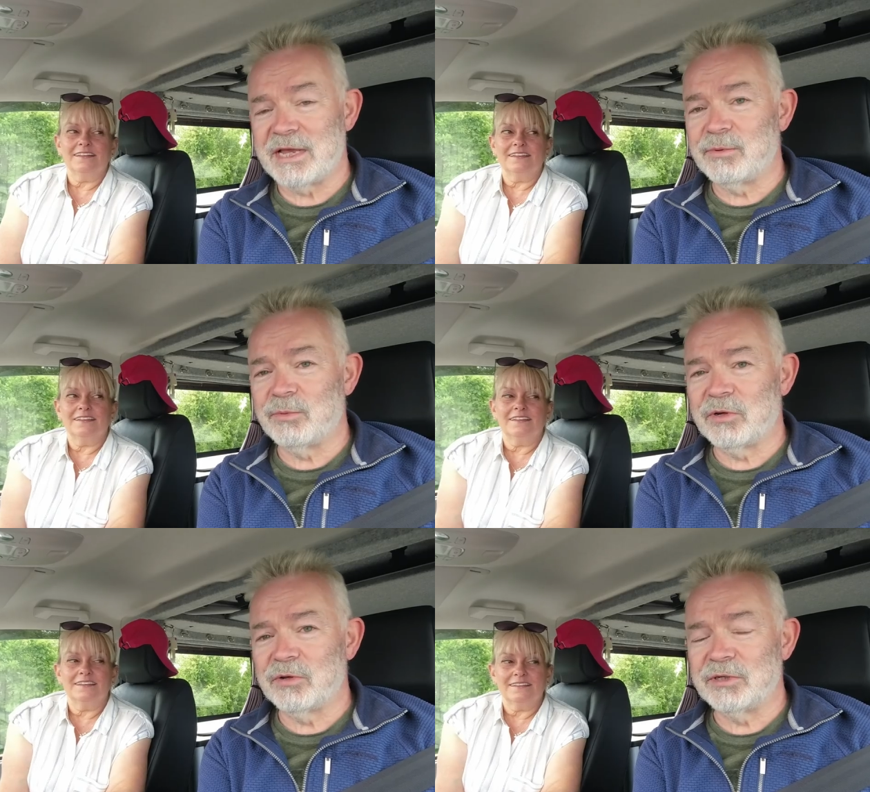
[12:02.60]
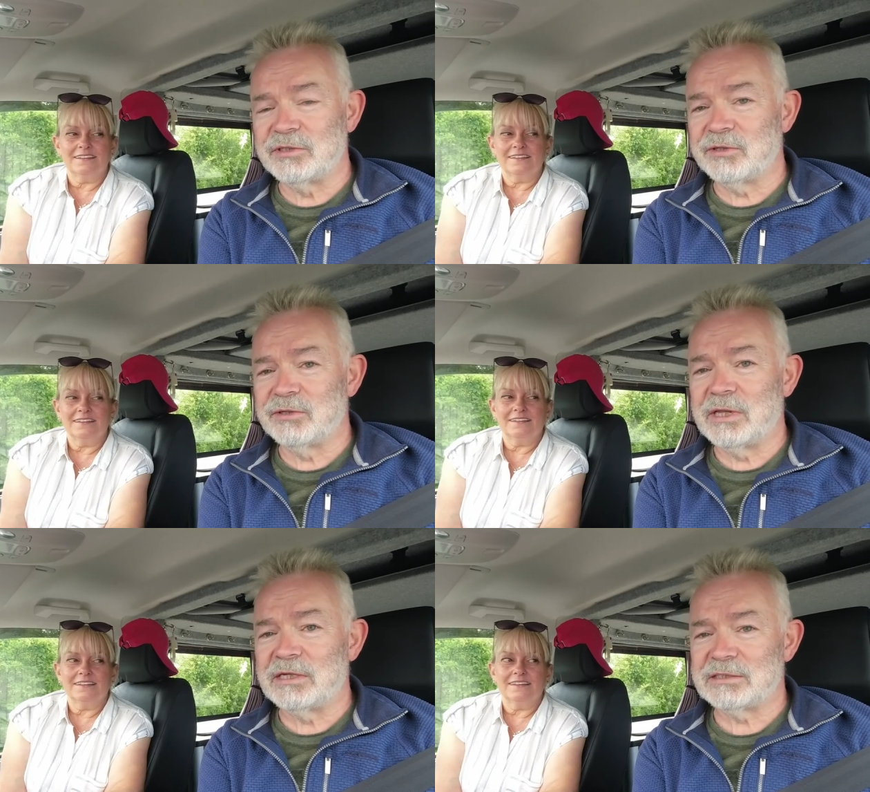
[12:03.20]
Speaker 1: said we were going to do
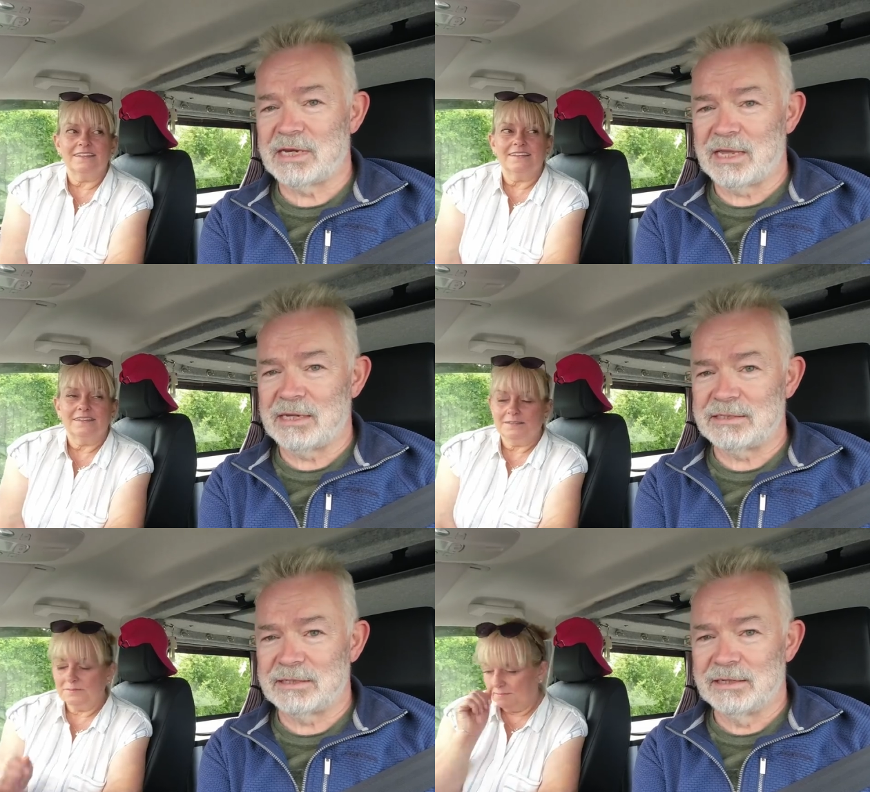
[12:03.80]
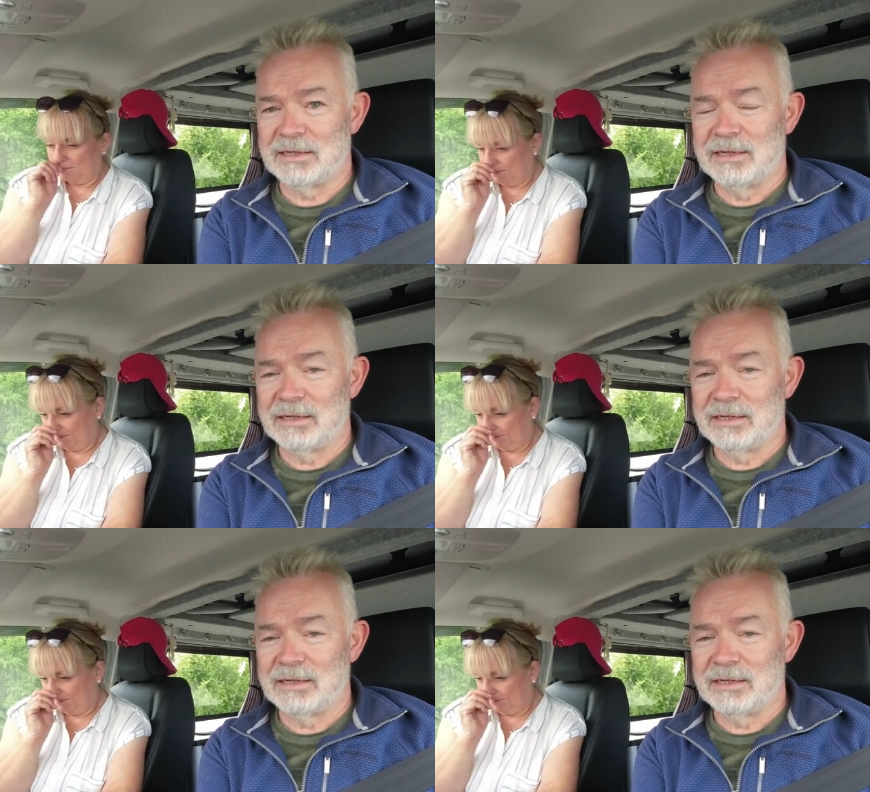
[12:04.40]
last night.